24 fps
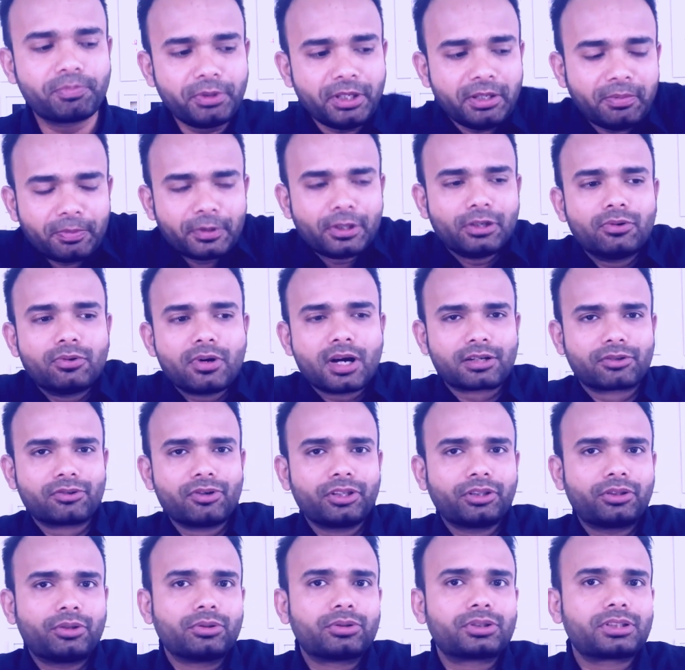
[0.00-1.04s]
People who are
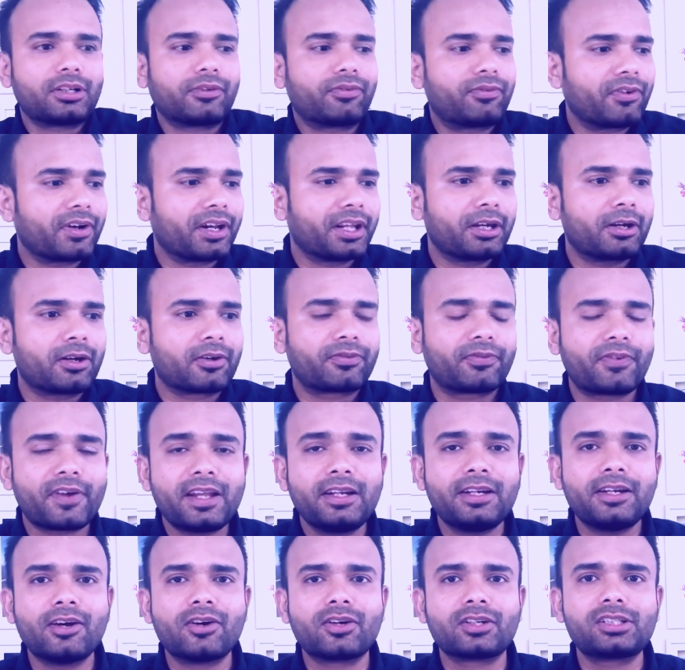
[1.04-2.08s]
going through suffering or
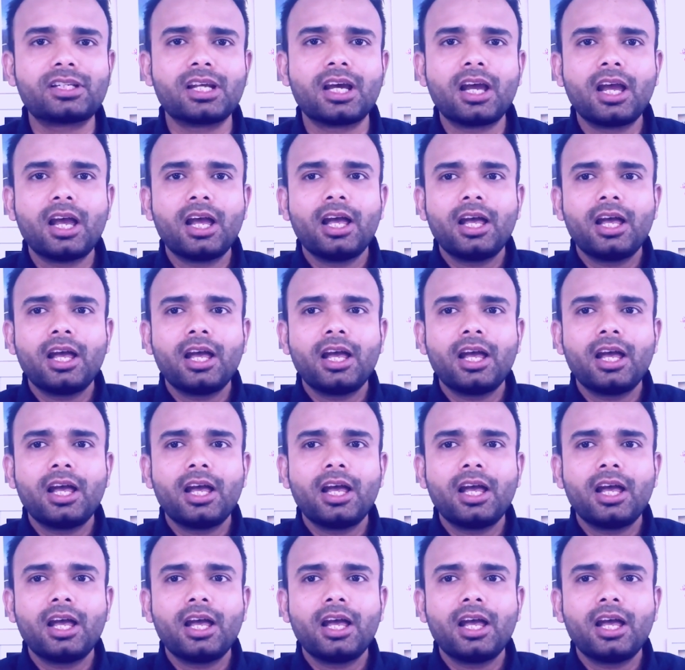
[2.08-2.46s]
failures,